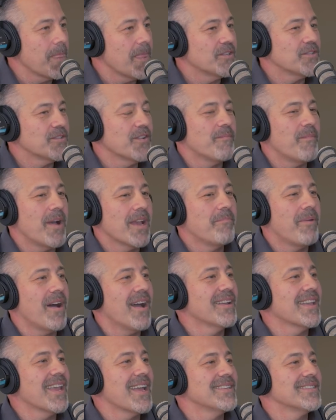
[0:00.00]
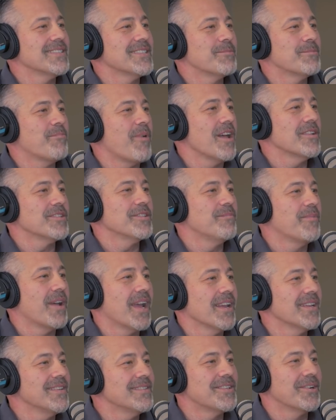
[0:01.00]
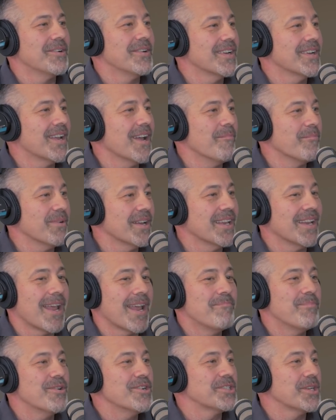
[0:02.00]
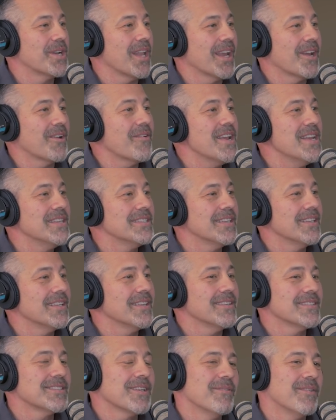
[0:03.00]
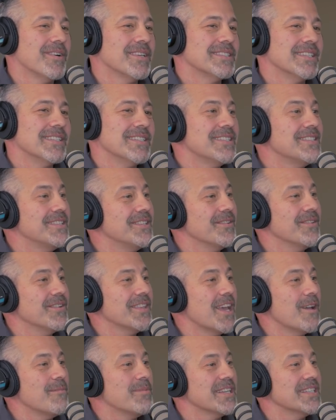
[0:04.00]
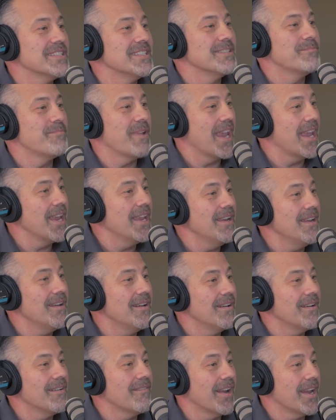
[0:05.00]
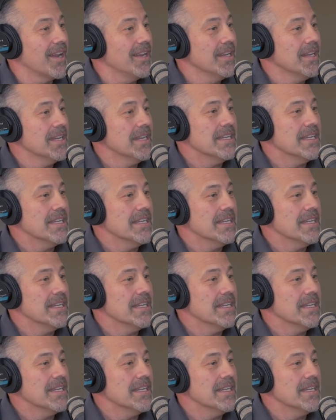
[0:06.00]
So if my podcast is sponsored by a certain company and I push it like crazy, they'll say, "Well, is he just doing that because he's paid?" Right?